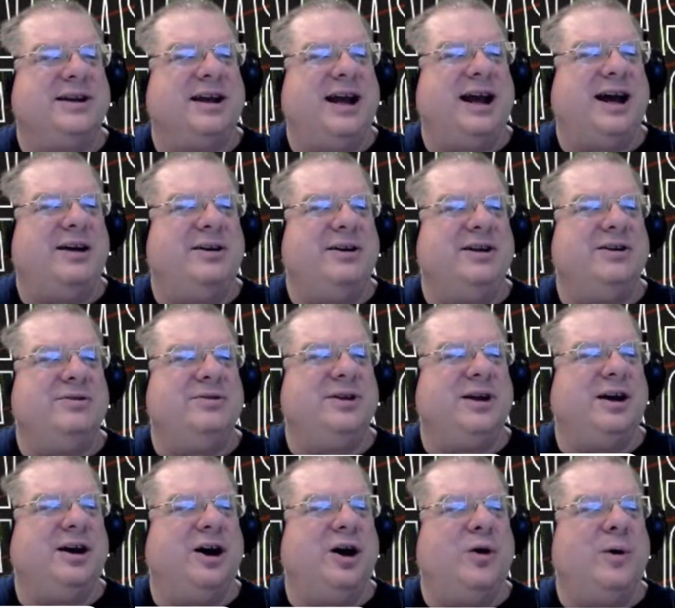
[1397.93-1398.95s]
do you
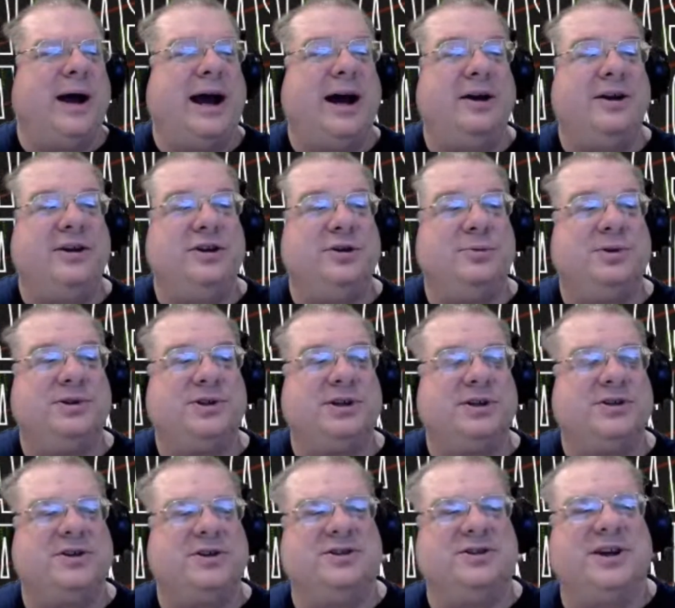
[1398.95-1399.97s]
do
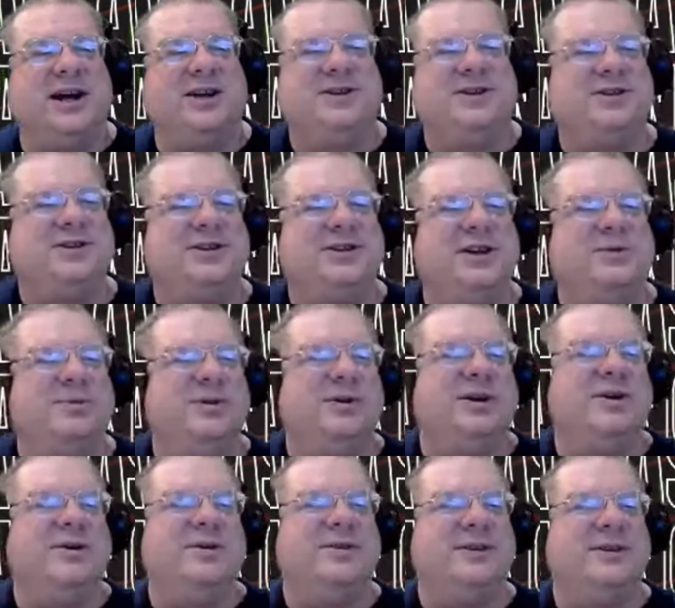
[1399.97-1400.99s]
position sizing, Jim?
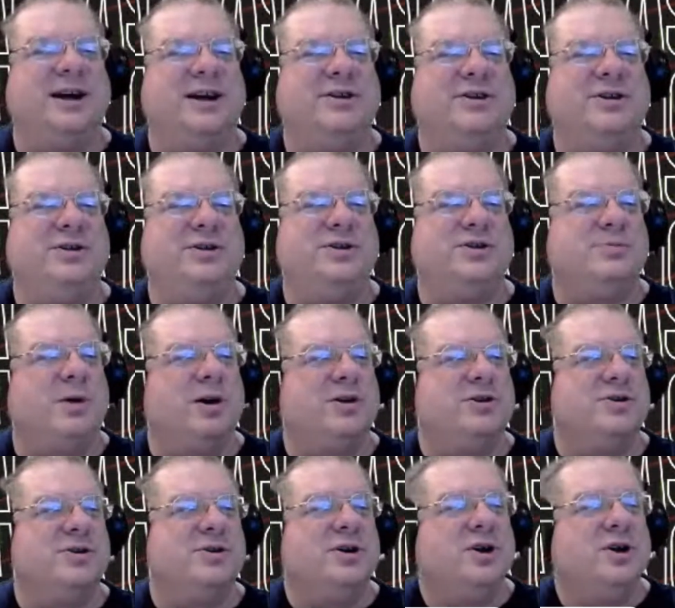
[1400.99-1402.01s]
Do you use
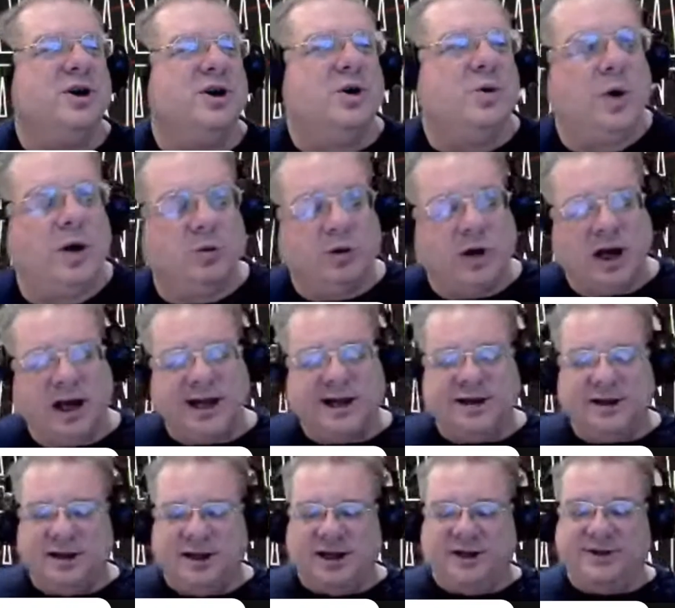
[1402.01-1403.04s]
margin? Well, Ryan,
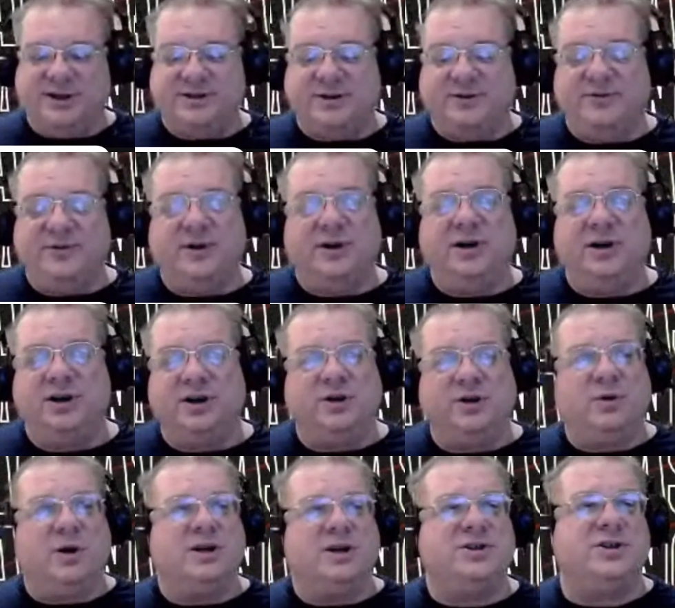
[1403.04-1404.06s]
that's a very good
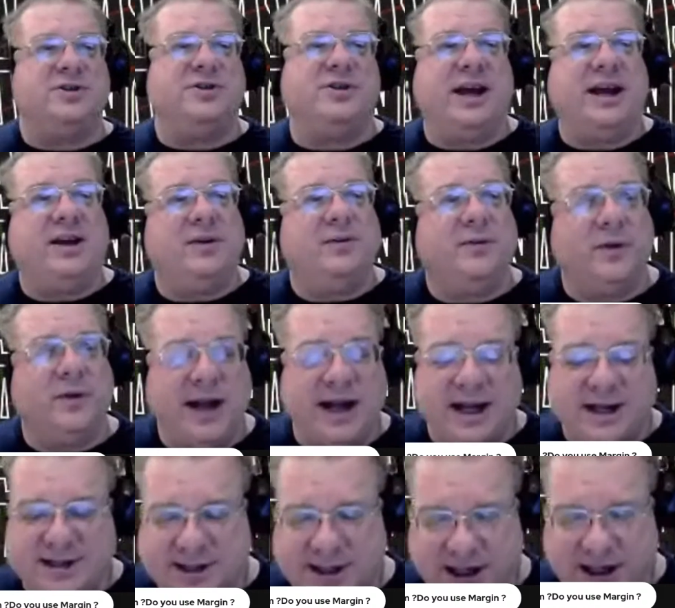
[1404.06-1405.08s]
question. Thank you for
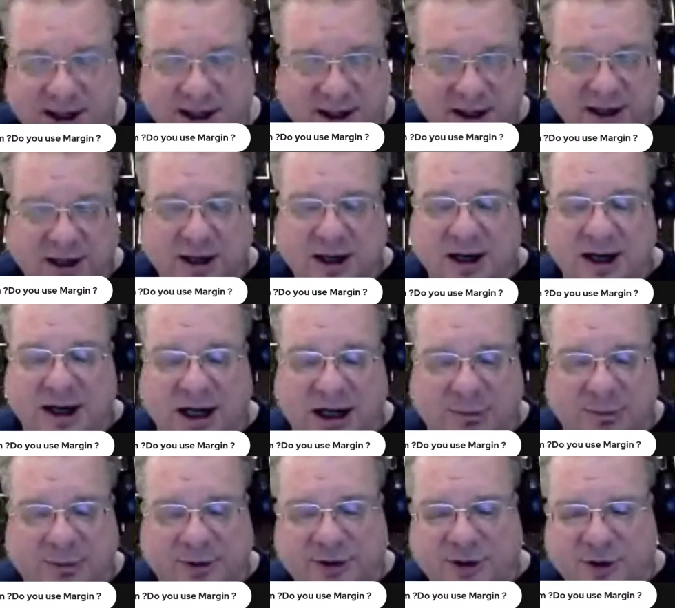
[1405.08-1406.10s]
asking.
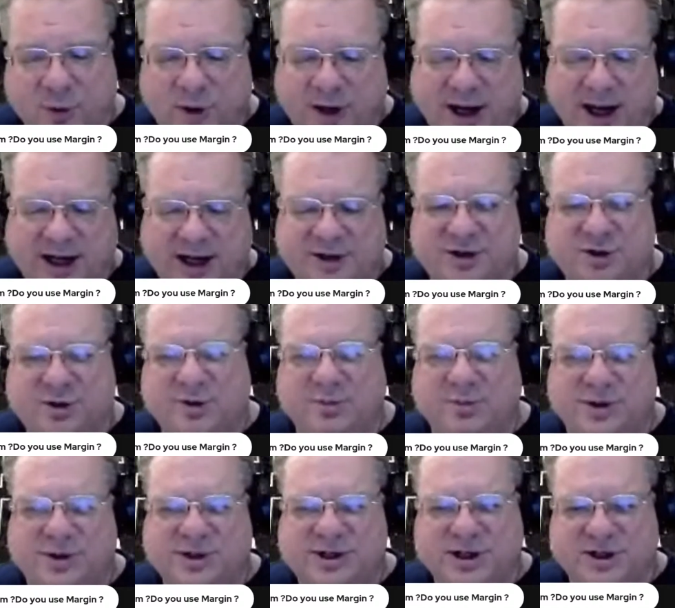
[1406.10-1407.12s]
The way I do
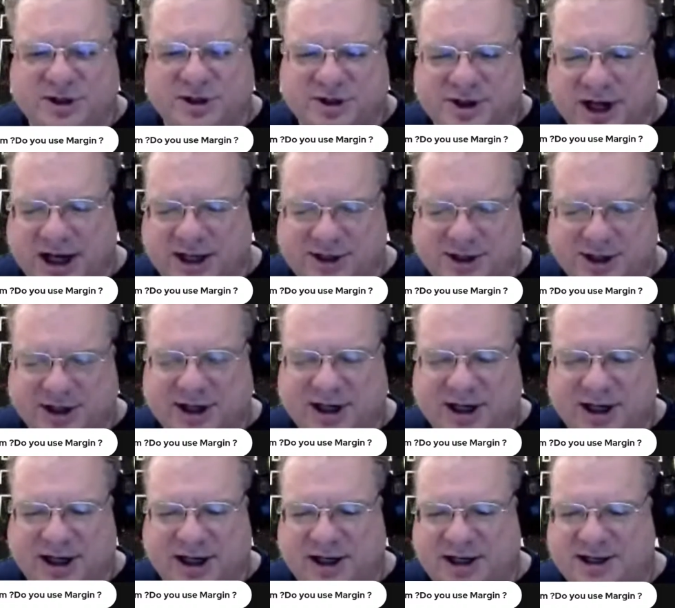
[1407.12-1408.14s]
position sizing
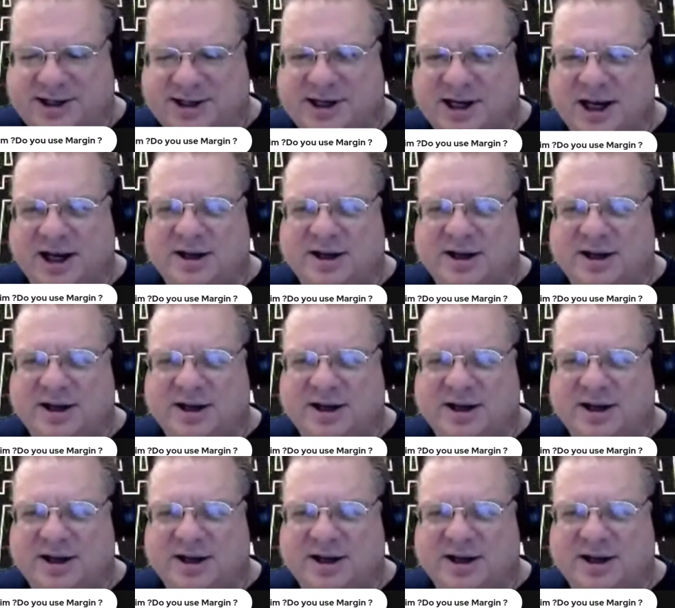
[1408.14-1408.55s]
is the